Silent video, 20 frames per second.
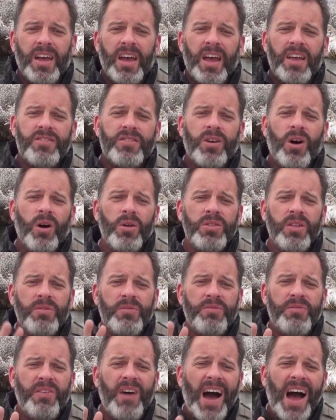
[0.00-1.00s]
It's called the
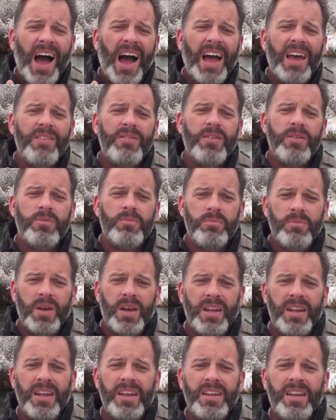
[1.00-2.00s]

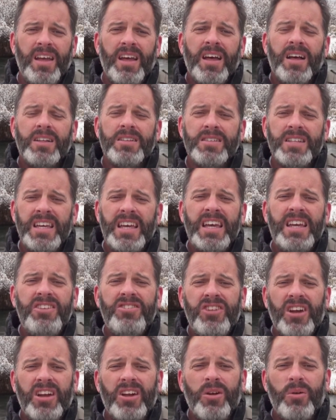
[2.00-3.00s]
5-minute lead
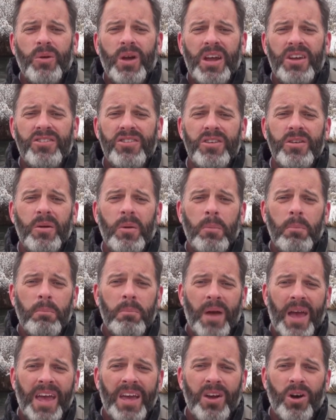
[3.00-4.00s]
generation
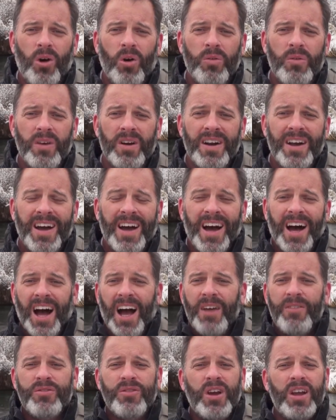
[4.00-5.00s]
makeover.
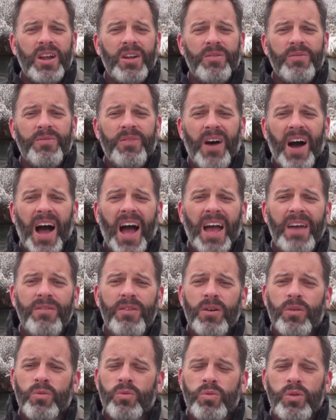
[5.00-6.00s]
I've created
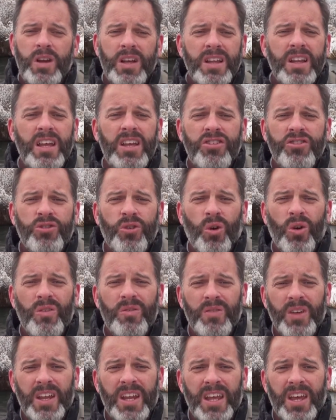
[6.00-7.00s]
5 really short
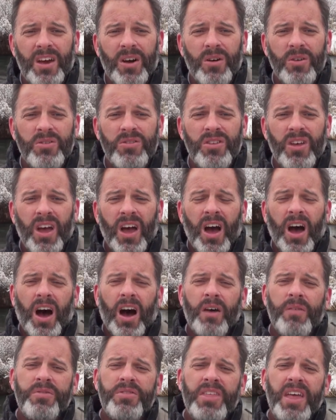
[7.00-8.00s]
videos
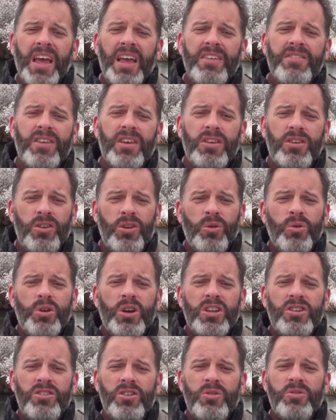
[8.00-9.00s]
of things that you
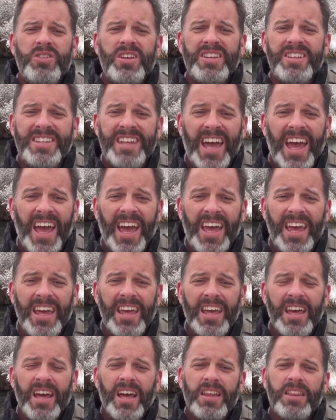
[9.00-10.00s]
can do today
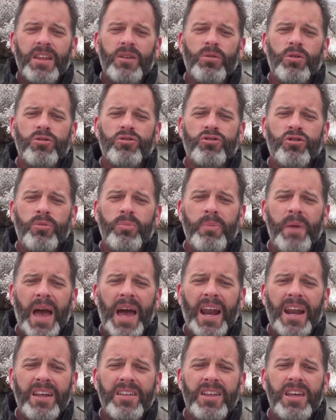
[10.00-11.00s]
that will
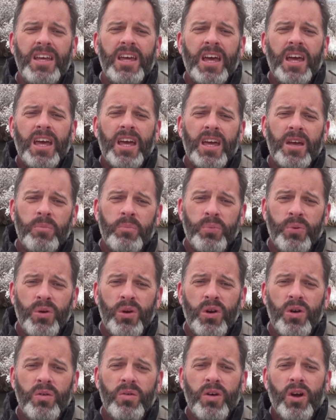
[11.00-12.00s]
dramatically
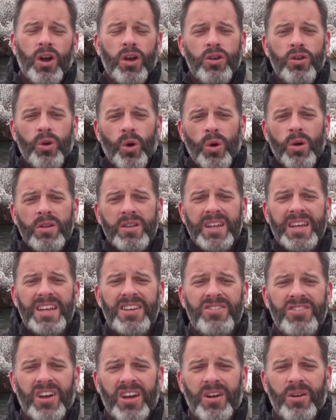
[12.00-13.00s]
improve your
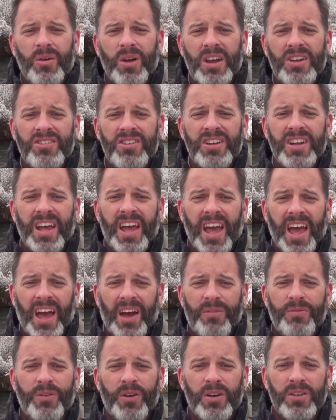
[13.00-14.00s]
lead generation
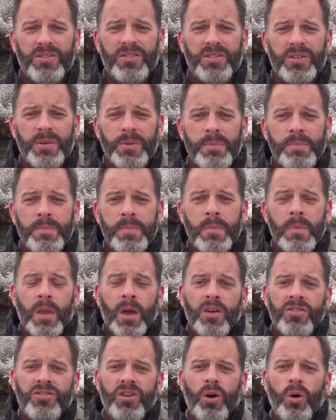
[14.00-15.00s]
efforts.
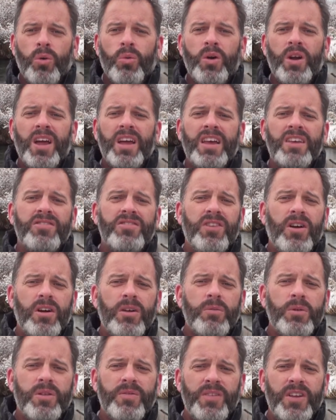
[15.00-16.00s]
So we're going to get
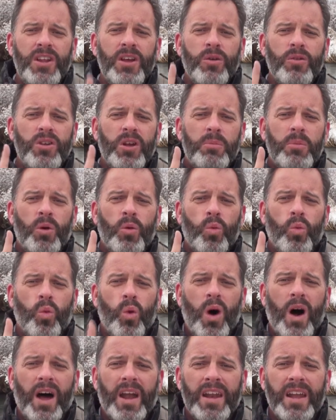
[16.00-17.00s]
started with video number
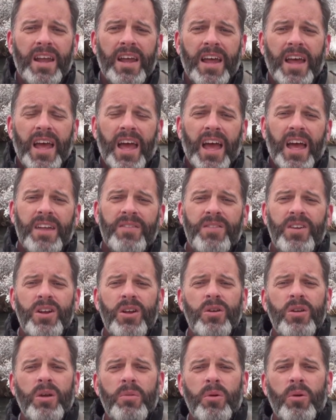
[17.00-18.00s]
1. In
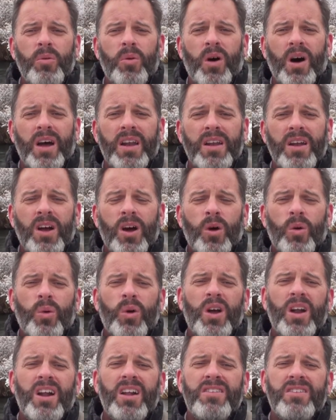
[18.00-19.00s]
video number 1,
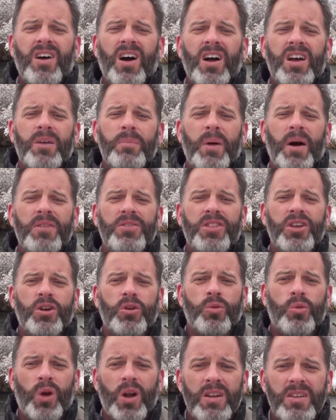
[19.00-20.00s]
we're going to talk about the
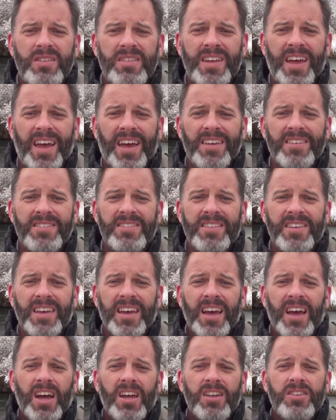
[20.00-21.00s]
Grunt test.
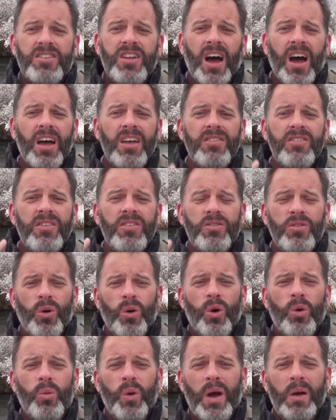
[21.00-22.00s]
Does
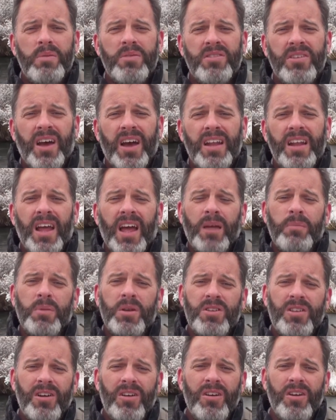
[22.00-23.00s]
your website and
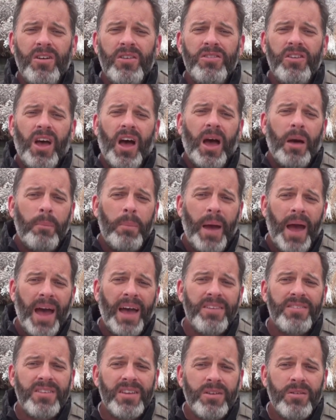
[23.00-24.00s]
materials
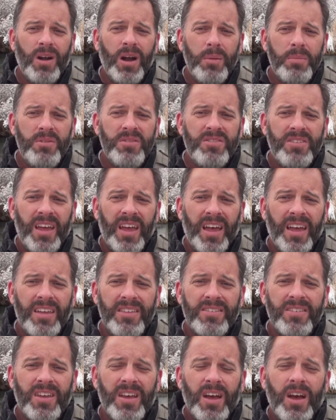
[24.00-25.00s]
pass the Grunt
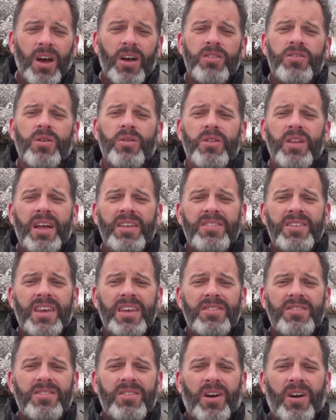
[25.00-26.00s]
test? So let's
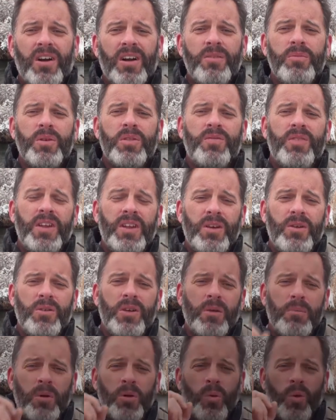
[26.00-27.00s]
get started with video
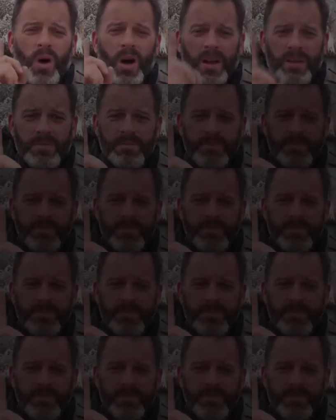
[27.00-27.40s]
number 1.